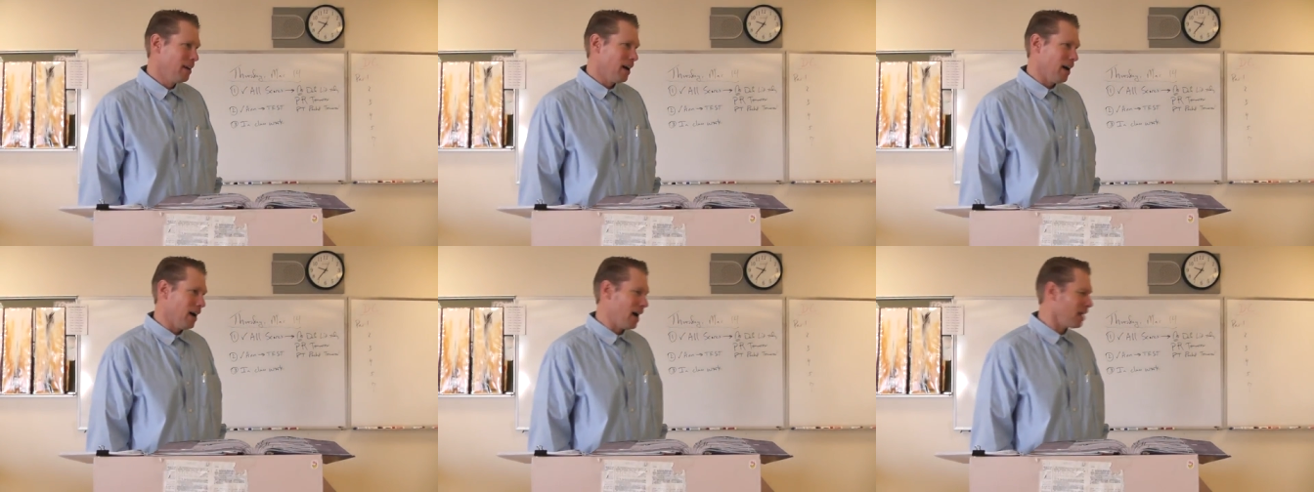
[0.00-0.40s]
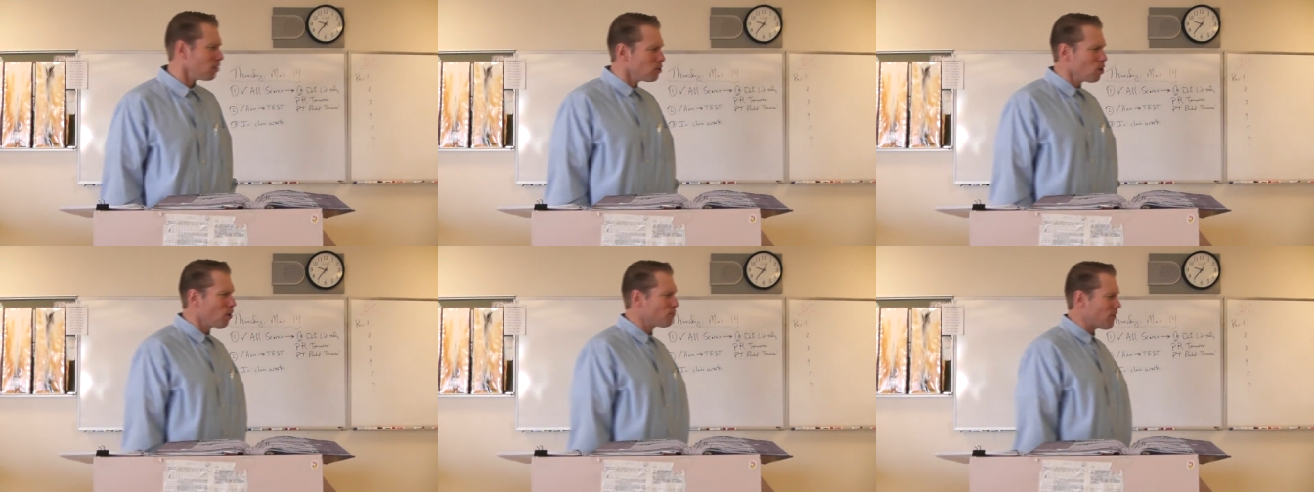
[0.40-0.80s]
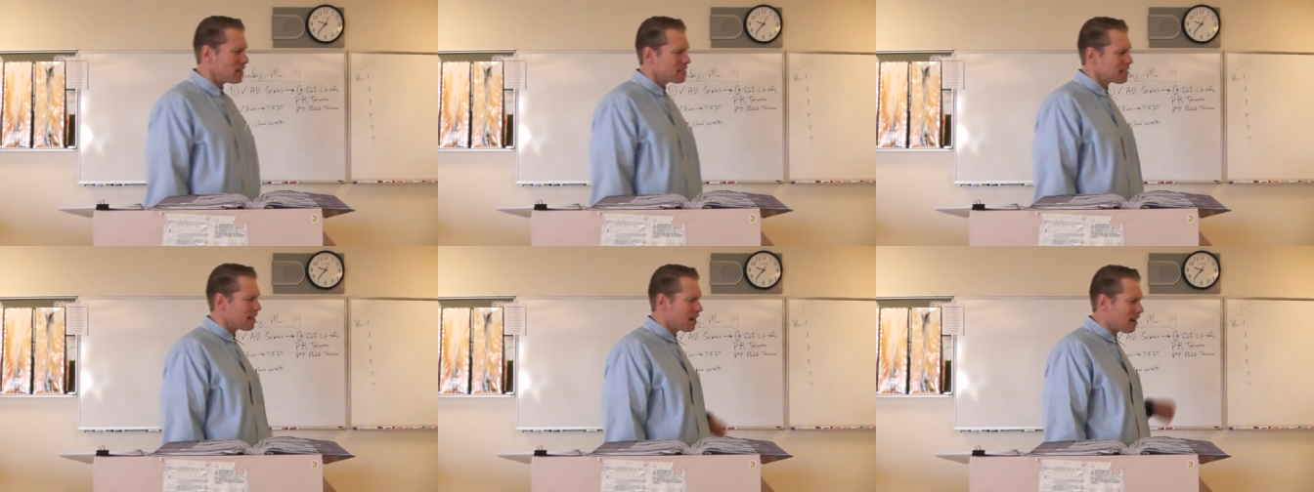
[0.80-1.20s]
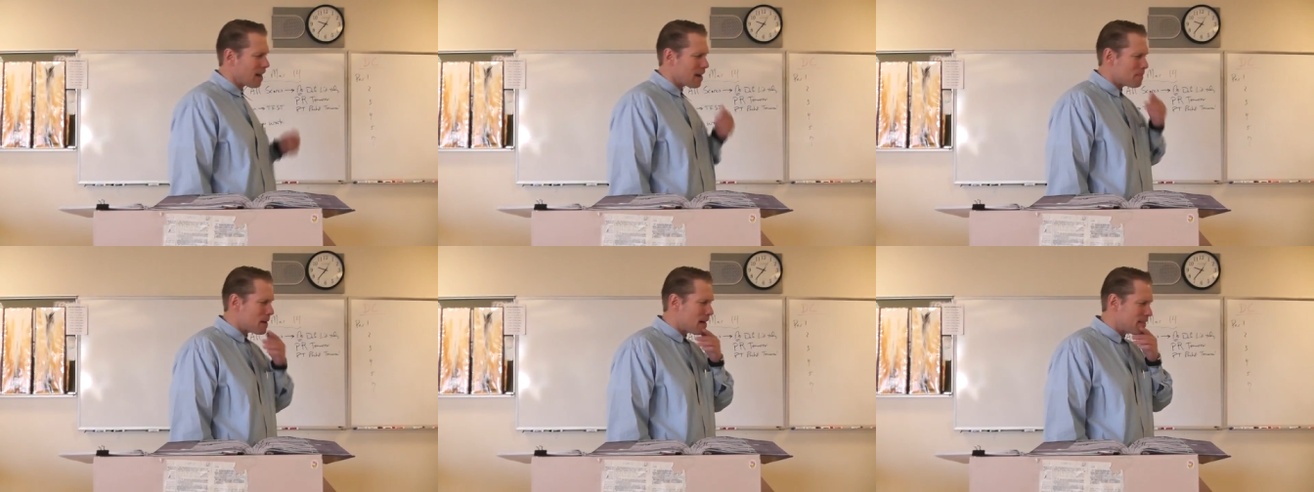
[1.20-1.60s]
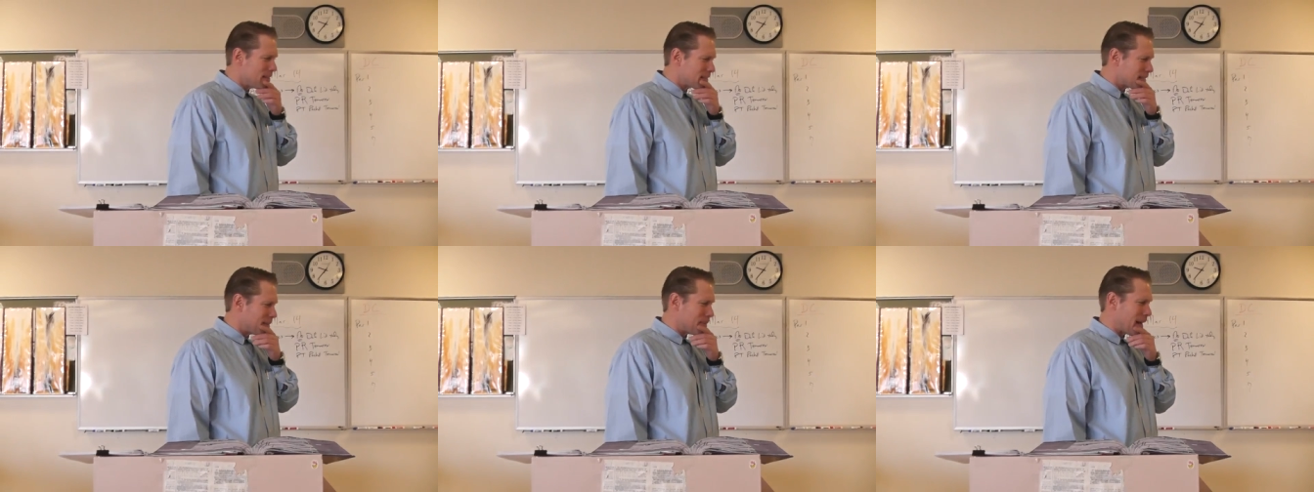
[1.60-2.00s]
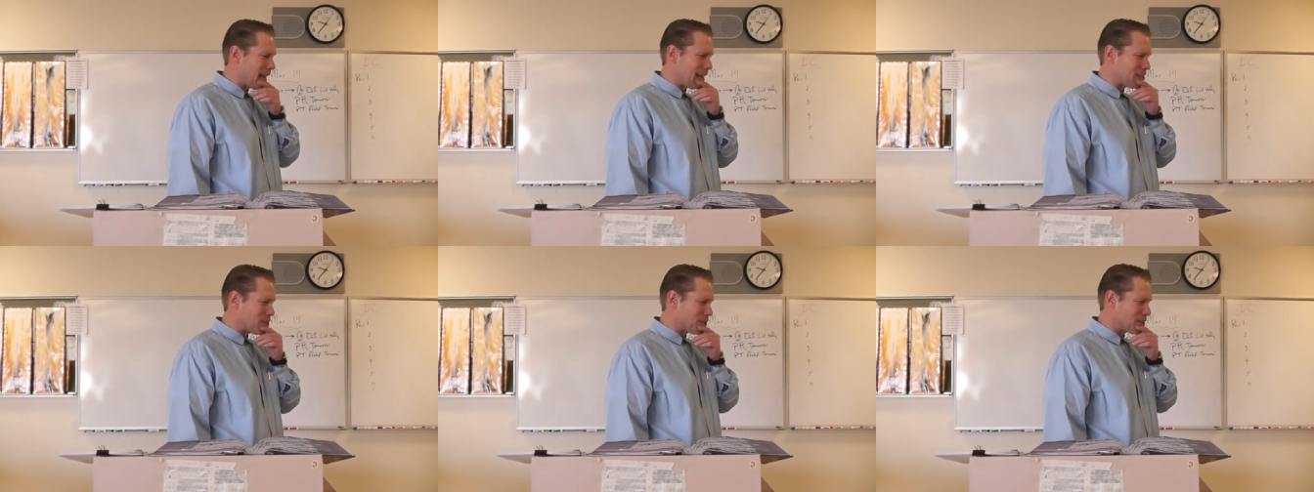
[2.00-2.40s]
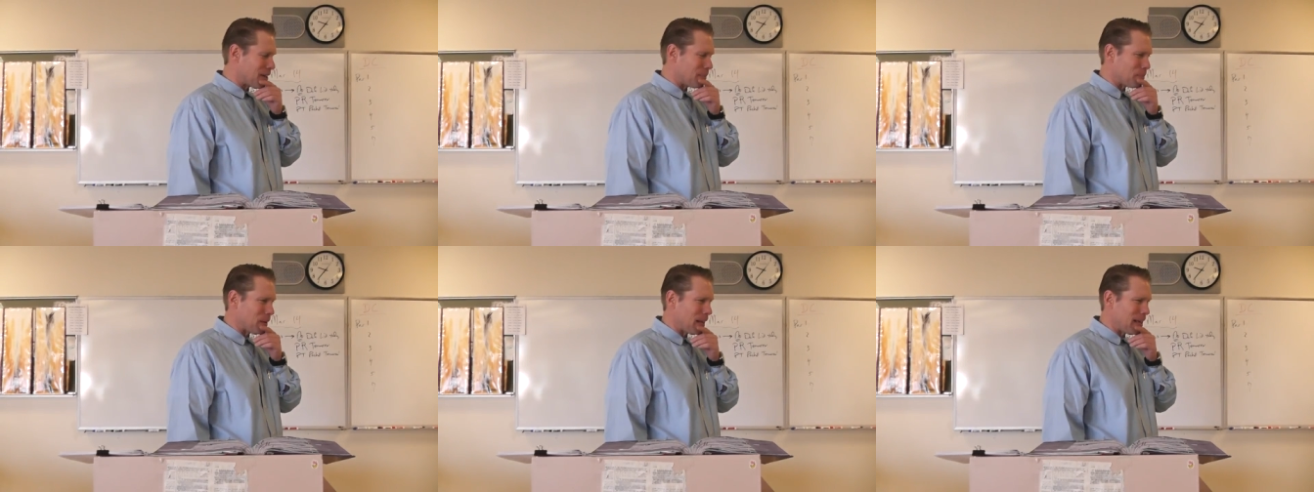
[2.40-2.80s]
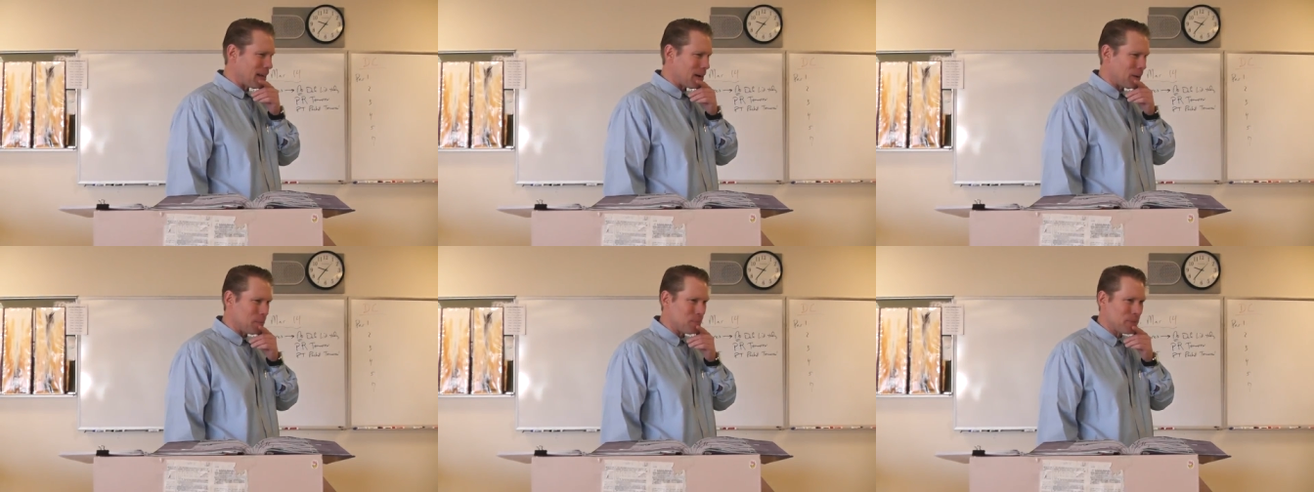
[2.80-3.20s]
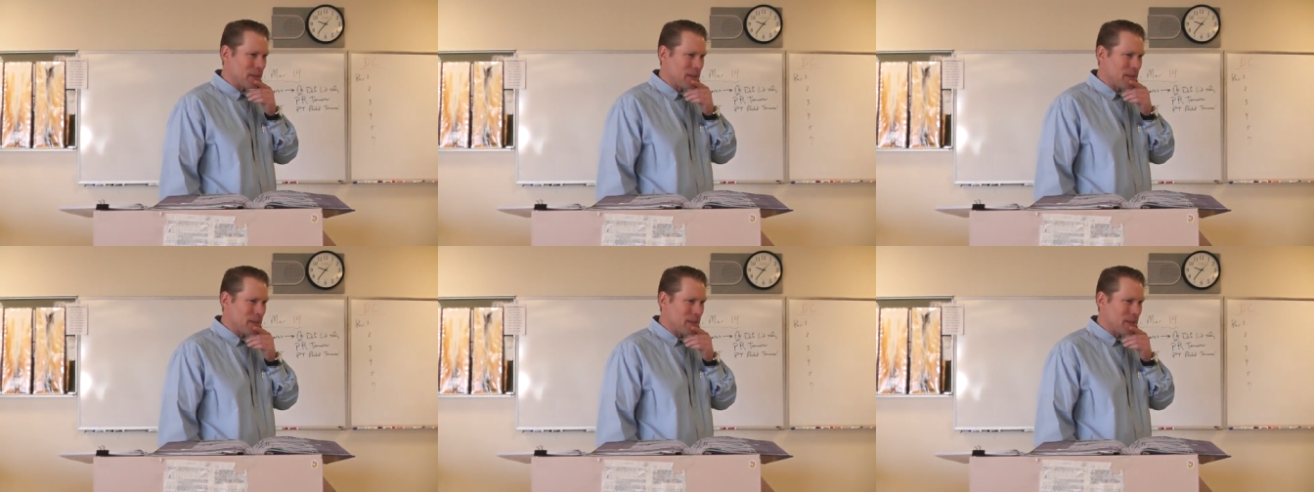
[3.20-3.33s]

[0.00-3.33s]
Uh, I don't know if I said a lot about this in my lectures on Plato,